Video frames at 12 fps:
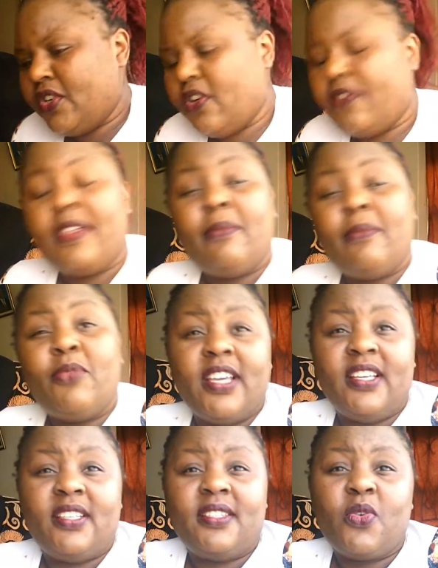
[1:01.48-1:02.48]
of the book
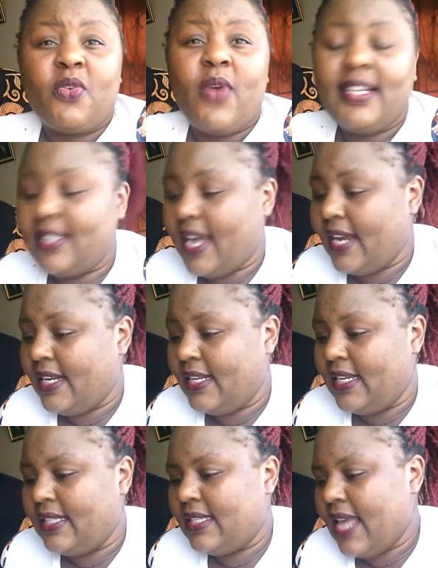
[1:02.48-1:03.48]
is quite tiny
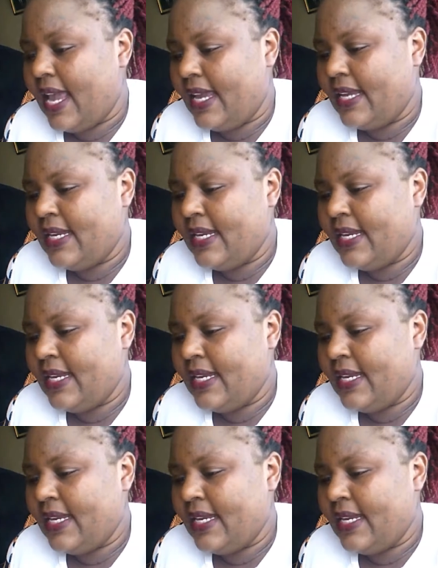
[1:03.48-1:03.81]
inside,